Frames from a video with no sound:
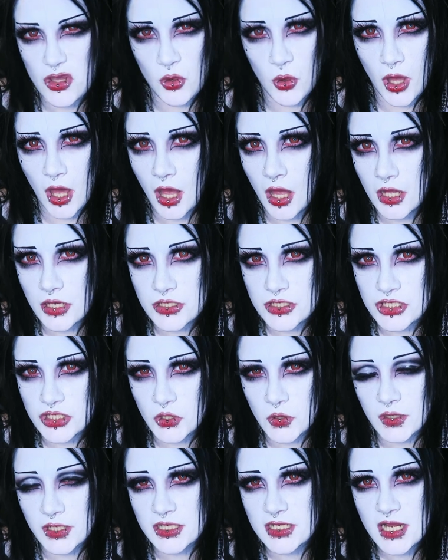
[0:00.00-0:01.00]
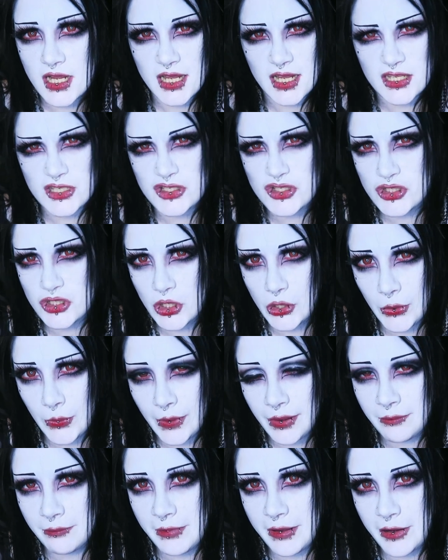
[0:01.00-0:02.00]
you can't do it, it's too
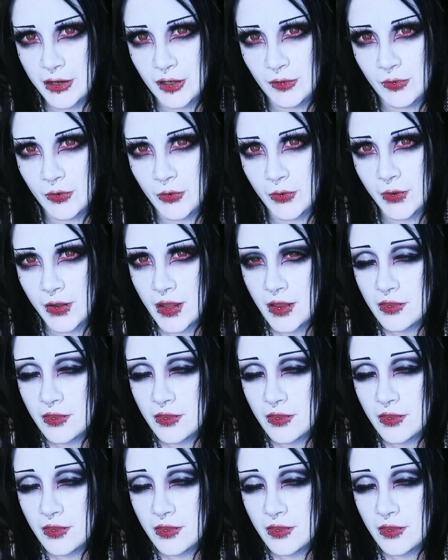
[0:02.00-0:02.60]
unbearable,